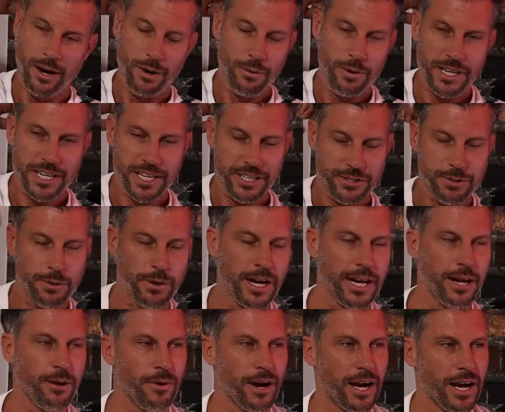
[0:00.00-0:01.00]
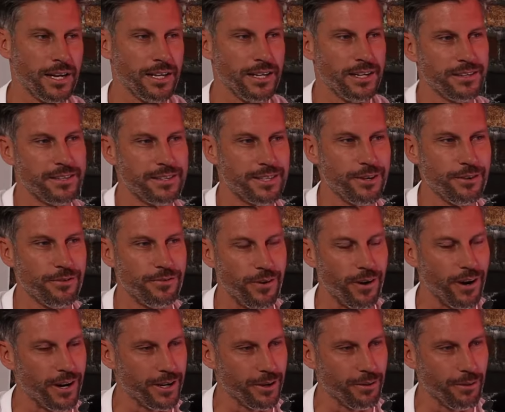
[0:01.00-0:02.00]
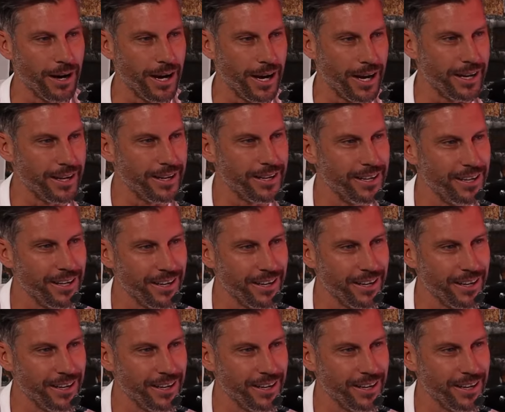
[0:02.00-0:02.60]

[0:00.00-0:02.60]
when you're twenty-one, you still find a way, you